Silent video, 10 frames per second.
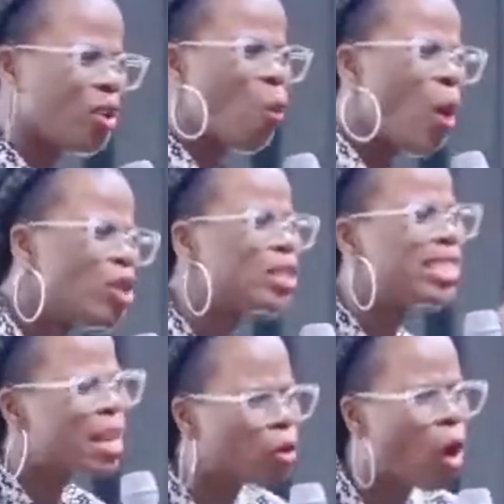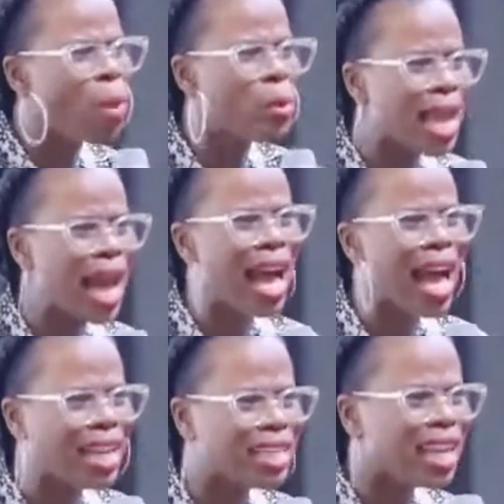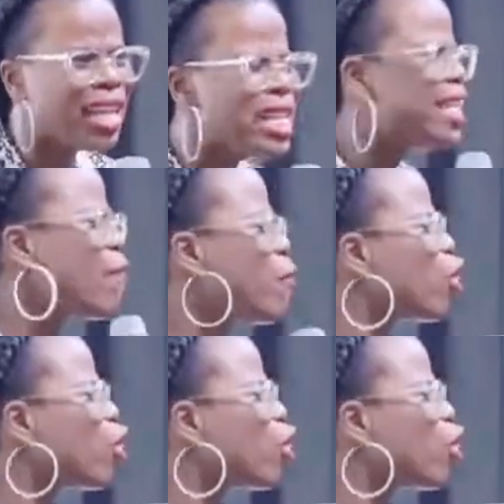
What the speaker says: When you see him coming with that hand, the devil